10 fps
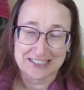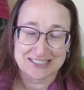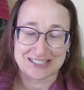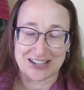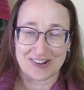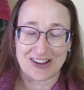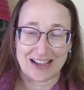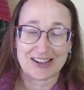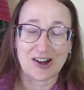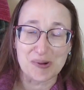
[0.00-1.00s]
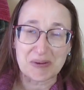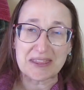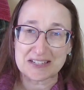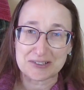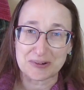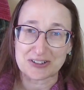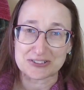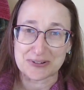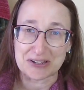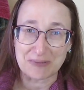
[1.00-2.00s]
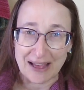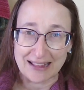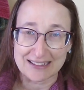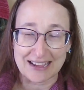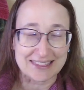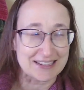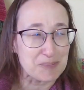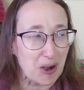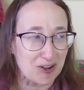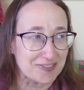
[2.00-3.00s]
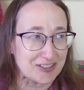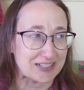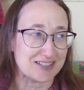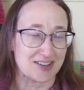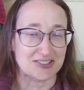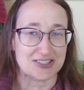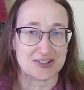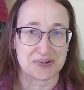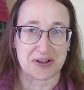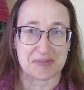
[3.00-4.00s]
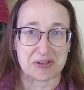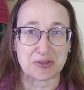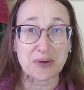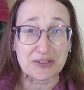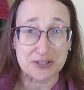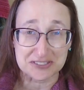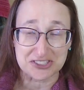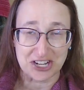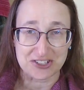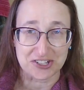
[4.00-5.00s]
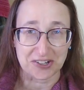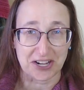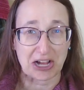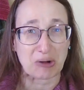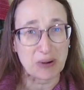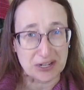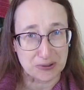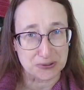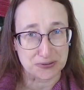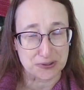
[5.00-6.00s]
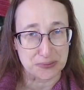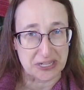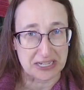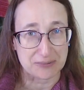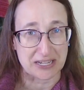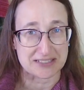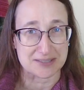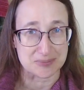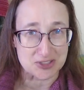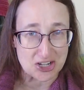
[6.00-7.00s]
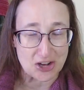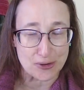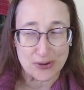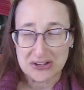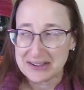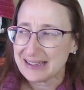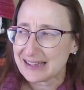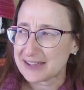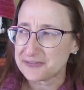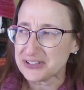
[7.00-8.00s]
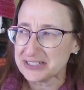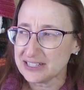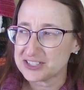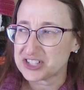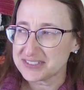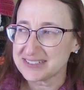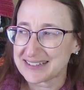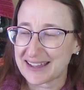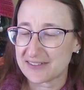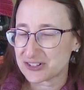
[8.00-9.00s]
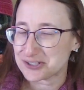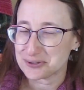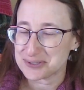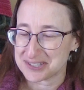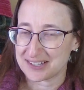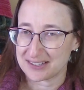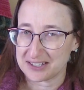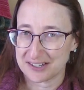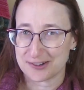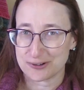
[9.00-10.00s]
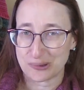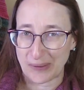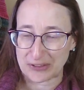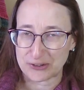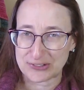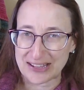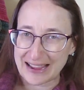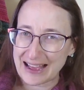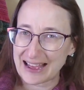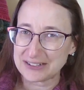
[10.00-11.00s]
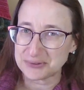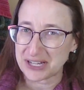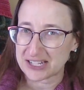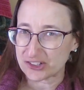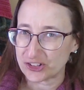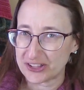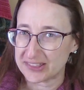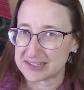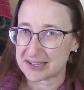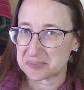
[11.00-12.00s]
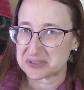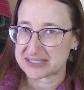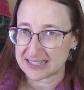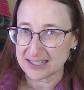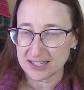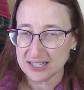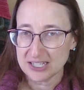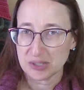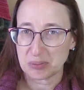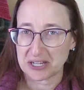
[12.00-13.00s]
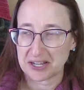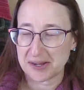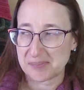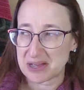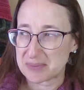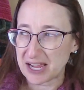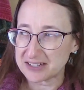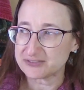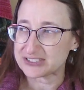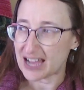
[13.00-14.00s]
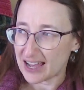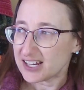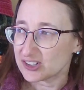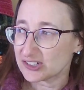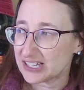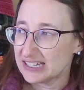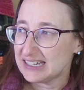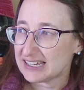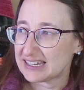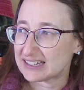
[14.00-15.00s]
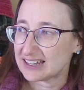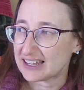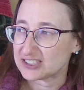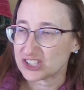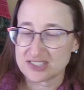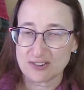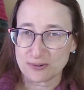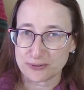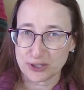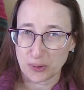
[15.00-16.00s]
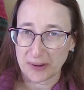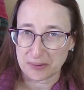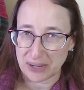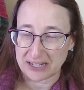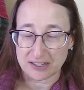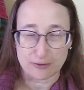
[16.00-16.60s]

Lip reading: So I hope that you are doing well. I think part of it is also the weather has changed here. It got quite cold over the weekend. We had some snow. I feel just ever so slightly under the weather. Like, I don't actually think I'm sick, but I'm kind of tired and I just don't feel quite right.